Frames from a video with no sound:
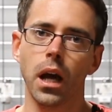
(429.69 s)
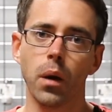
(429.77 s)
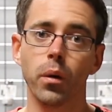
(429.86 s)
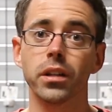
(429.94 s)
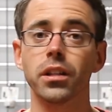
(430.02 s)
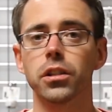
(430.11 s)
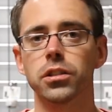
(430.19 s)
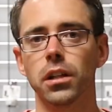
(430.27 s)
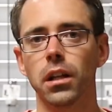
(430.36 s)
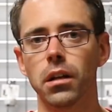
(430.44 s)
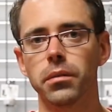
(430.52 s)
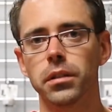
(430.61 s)
And I want to touch on
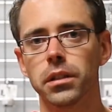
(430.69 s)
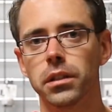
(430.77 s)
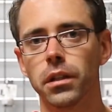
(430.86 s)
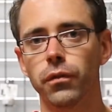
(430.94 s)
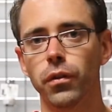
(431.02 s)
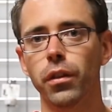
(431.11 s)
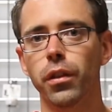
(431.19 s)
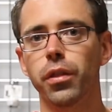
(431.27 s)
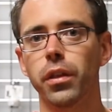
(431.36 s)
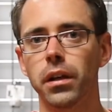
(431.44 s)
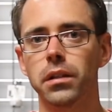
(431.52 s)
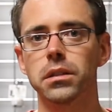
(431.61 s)
a lot of different
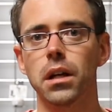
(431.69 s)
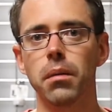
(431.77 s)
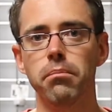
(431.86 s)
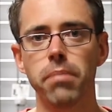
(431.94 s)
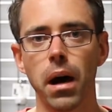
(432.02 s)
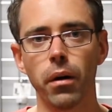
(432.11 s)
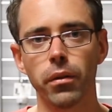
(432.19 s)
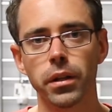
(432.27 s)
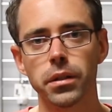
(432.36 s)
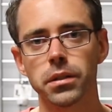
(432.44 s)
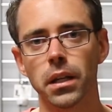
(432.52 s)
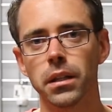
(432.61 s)
things about
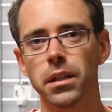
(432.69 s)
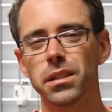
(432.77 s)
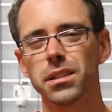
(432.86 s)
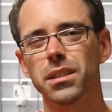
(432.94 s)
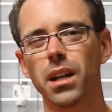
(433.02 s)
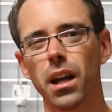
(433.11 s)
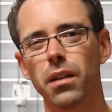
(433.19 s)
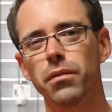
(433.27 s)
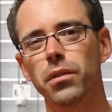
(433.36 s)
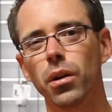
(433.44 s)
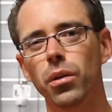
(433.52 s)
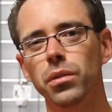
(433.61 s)
this, and this is kind
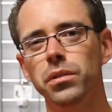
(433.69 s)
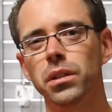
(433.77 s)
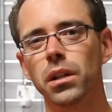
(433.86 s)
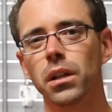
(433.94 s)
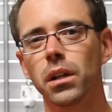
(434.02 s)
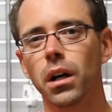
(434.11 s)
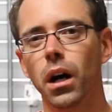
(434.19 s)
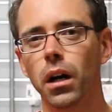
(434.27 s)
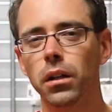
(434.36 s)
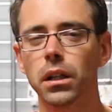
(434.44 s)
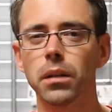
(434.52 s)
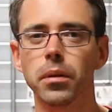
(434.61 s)
of goes
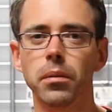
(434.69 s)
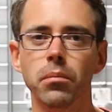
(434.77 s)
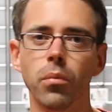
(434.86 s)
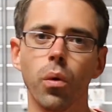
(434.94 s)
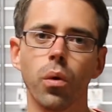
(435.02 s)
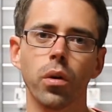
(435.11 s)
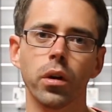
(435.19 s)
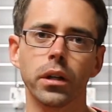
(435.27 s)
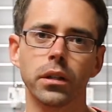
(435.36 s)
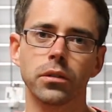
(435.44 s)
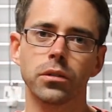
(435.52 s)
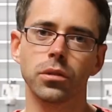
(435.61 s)
a little bit more
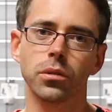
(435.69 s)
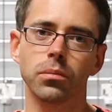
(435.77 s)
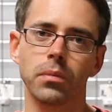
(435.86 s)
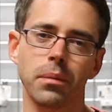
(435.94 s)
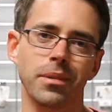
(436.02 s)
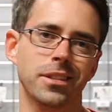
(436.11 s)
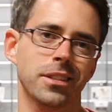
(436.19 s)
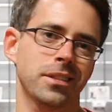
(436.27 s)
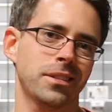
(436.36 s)
into maybe